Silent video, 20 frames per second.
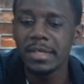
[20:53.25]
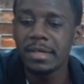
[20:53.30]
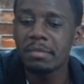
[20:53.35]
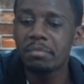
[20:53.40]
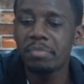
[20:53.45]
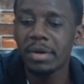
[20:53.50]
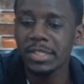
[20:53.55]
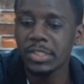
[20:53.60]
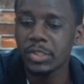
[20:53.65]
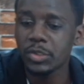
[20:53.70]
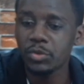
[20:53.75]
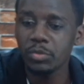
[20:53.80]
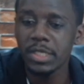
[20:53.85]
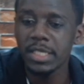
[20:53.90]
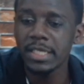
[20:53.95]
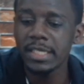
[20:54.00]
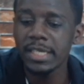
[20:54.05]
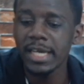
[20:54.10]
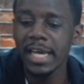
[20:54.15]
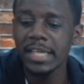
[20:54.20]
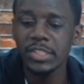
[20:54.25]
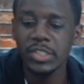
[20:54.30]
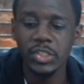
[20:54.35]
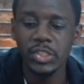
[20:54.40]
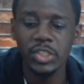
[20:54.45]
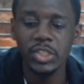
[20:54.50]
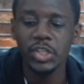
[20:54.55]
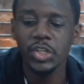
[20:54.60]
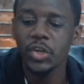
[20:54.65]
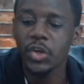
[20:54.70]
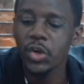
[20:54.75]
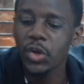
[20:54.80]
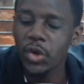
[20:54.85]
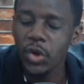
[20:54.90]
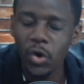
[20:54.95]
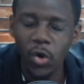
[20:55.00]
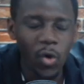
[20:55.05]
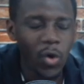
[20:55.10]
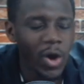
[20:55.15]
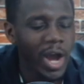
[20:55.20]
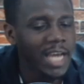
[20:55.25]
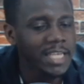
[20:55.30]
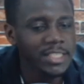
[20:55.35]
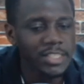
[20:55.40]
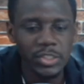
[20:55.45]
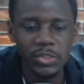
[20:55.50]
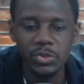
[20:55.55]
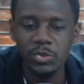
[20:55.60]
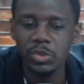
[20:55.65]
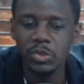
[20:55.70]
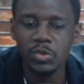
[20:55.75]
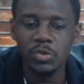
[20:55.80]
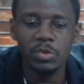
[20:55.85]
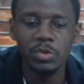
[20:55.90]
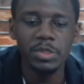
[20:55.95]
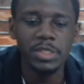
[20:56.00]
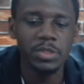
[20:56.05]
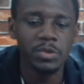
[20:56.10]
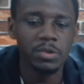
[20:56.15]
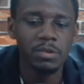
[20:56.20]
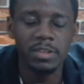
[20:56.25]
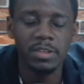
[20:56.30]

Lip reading: But to me, I see no draw written over